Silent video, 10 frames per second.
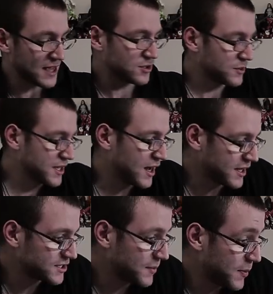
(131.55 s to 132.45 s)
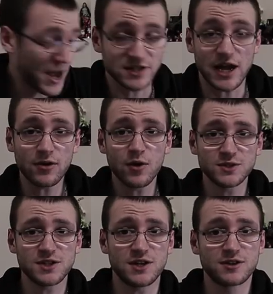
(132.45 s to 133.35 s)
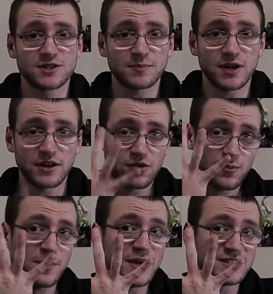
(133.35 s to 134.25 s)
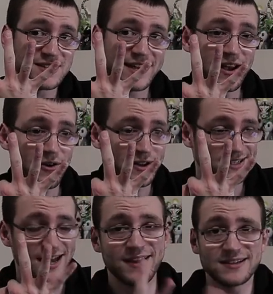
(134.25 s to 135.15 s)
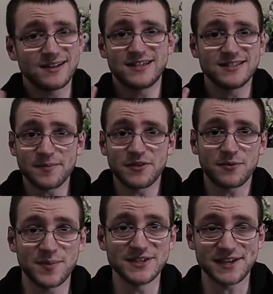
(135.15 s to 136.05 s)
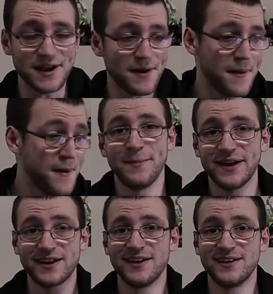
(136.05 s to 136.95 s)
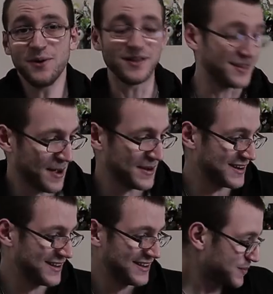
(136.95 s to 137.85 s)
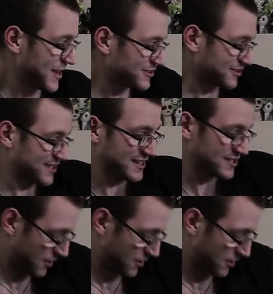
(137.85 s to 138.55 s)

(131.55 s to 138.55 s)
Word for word: Yeah, so he uh, he sent me a package. I don't know what's in here except like three pieces of gear, he said. So like he sent me three pieces of gear. I'm like, cool. I mean, this will be interesting.